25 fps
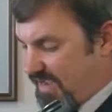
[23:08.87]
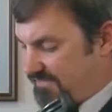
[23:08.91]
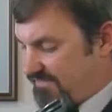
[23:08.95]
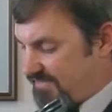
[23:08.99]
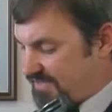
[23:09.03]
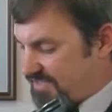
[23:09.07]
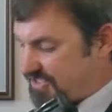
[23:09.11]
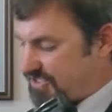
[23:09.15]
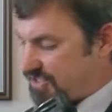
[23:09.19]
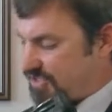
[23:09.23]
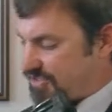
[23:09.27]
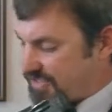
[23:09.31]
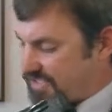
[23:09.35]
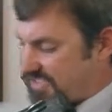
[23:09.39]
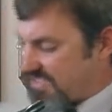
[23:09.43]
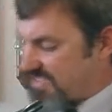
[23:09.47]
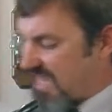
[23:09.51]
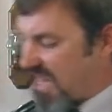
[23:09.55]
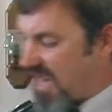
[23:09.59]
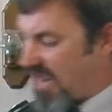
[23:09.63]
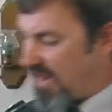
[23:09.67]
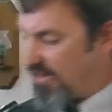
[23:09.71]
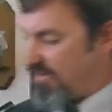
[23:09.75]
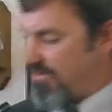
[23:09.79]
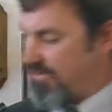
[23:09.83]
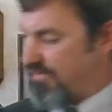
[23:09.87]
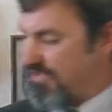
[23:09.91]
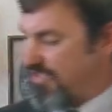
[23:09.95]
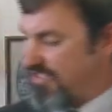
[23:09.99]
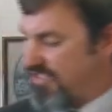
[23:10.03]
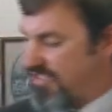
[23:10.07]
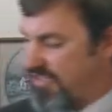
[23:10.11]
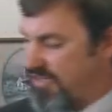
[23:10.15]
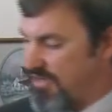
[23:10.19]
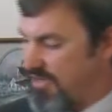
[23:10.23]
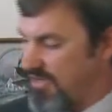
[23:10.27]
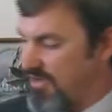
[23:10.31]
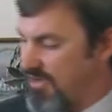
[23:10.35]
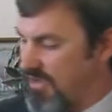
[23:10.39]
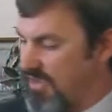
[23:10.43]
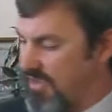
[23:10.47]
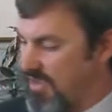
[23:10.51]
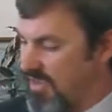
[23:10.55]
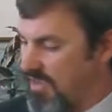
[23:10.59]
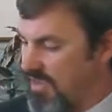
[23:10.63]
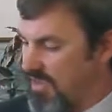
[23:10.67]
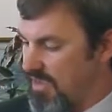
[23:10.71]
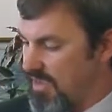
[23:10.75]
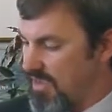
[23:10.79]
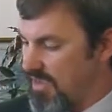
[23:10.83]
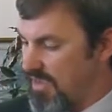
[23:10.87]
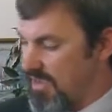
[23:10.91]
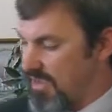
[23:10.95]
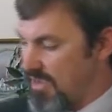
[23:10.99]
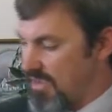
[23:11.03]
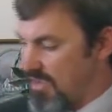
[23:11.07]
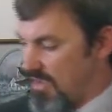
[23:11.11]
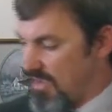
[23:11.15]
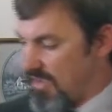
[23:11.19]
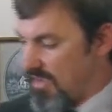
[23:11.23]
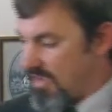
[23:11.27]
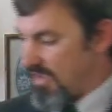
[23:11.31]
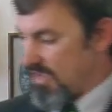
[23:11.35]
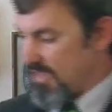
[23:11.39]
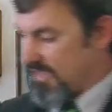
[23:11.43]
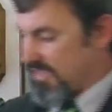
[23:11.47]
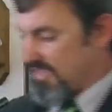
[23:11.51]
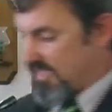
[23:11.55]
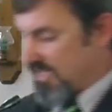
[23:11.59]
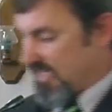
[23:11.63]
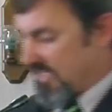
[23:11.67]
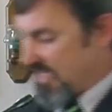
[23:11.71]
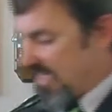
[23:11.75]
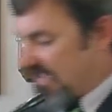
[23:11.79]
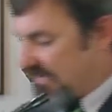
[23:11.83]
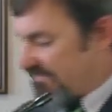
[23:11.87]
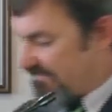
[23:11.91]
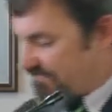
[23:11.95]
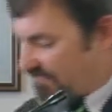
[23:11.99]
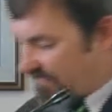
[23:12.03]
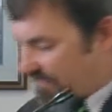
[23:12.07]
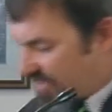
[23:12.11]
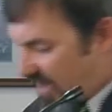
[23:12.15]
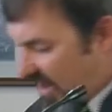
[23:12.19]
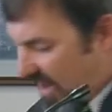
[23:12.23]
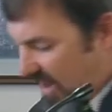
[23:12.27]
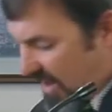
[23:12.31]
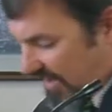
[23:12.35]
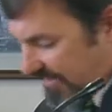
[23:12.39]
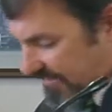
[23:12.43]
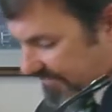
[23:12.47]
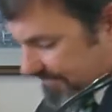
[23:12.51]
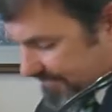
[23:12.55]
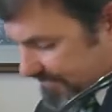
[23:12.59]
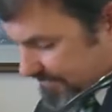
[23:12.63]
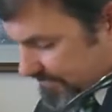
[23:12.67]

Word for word: if it's your desire to, to live for God,